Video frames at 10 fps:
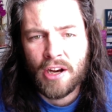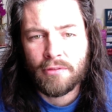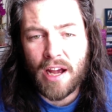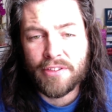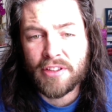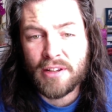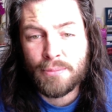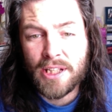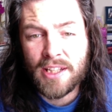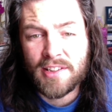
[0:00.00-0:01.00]
rather than
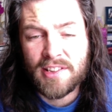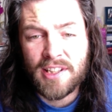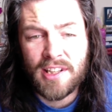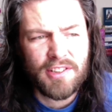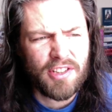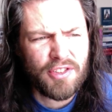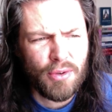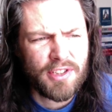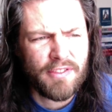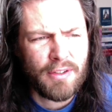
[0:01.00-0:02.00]
being seen as a
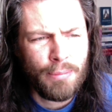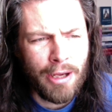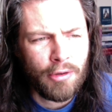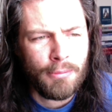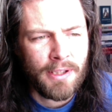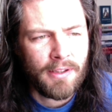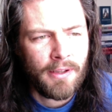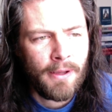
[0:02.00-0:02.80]
source of empowerment.